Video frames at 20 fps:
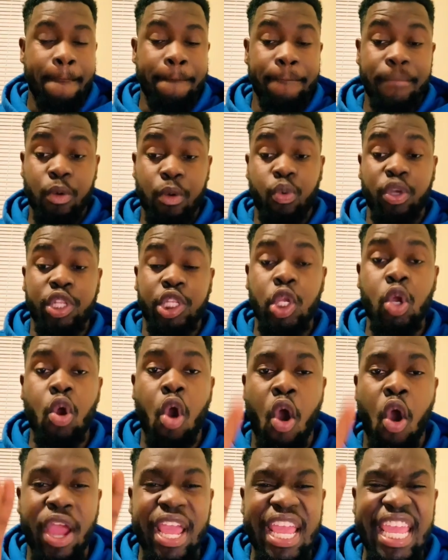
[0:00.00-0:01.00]
But when you
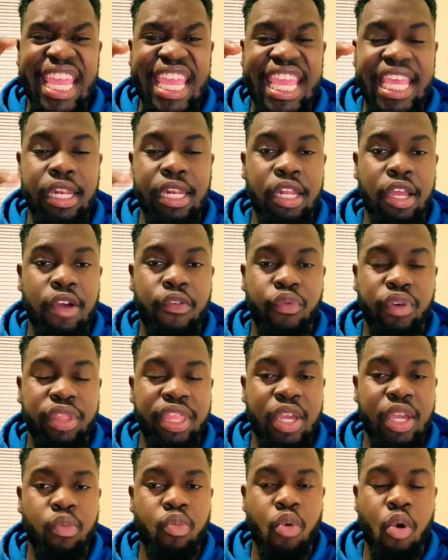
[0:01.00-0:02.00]
are in love with
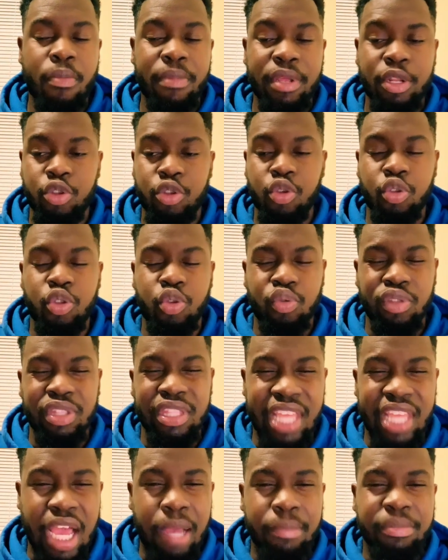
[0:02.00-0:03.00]
a woman, you do
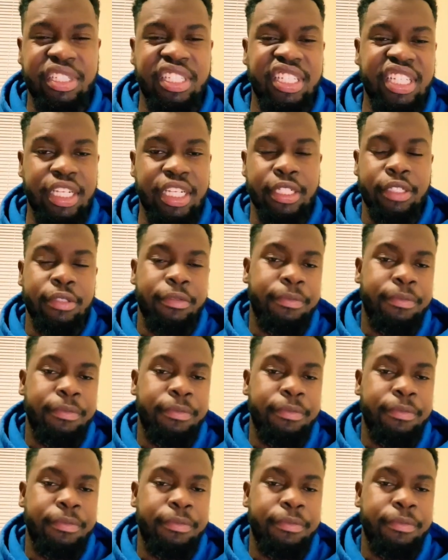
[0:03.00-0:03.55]
dumb shit.